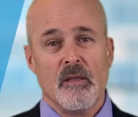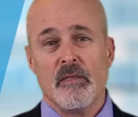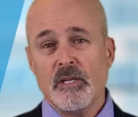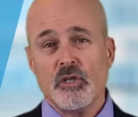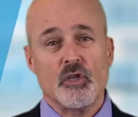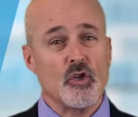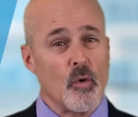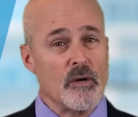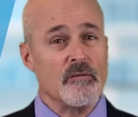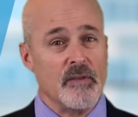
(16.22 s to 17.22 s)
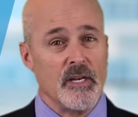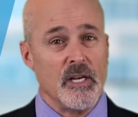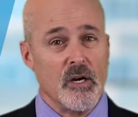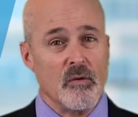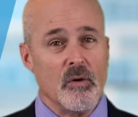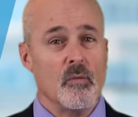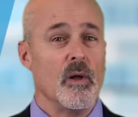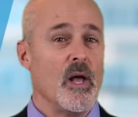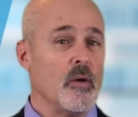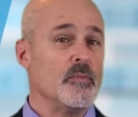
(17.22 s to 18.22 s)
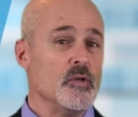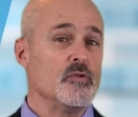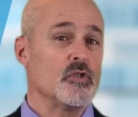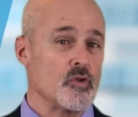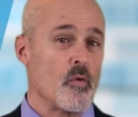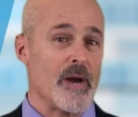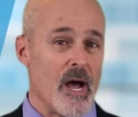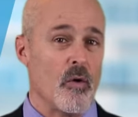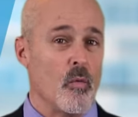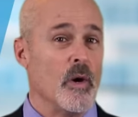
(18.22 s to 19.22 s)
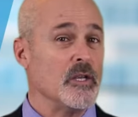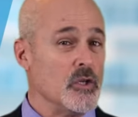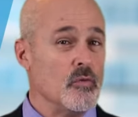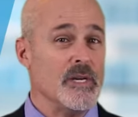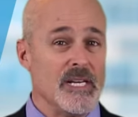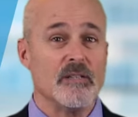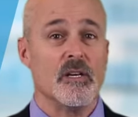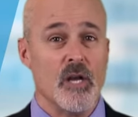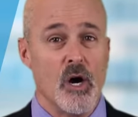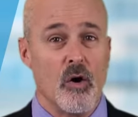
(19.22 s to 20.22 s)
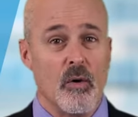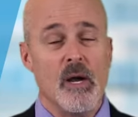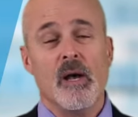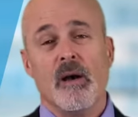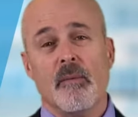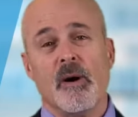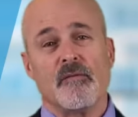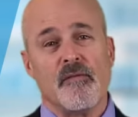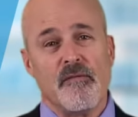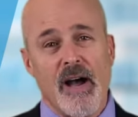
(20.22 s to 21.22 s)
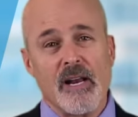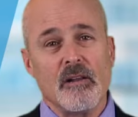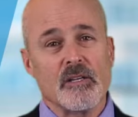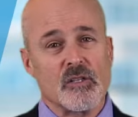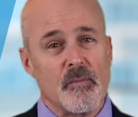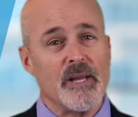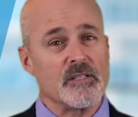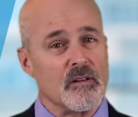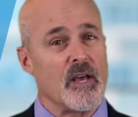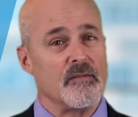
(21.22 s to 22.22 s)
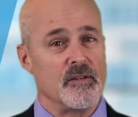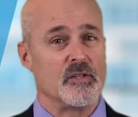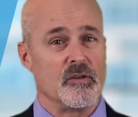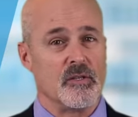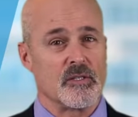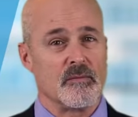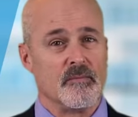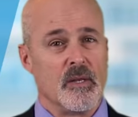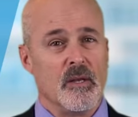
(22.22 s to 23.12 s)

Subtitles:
This short video will help you sort out what you need to know about final expense life insurance.